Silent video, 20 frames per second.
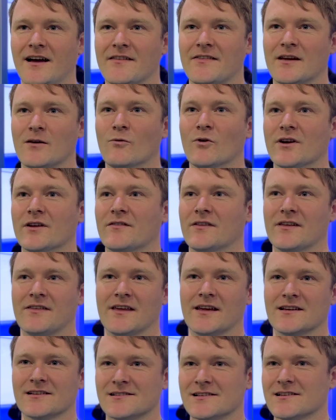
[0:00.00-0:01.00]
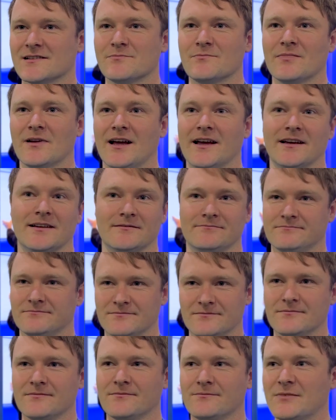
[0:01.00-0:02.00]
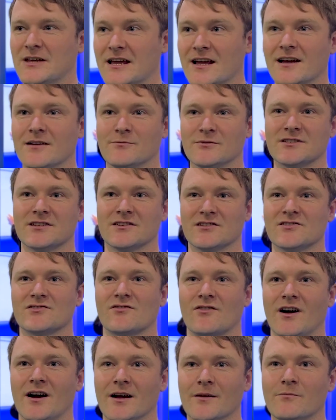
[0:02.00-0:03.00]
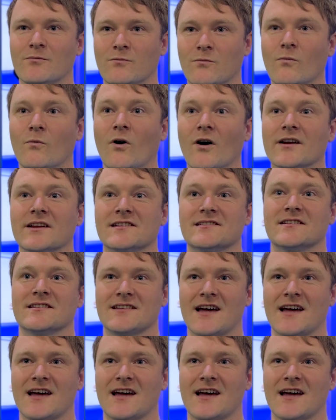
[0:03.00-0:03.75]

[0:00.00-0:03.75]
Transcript: I think one of the things is being able to describe what is the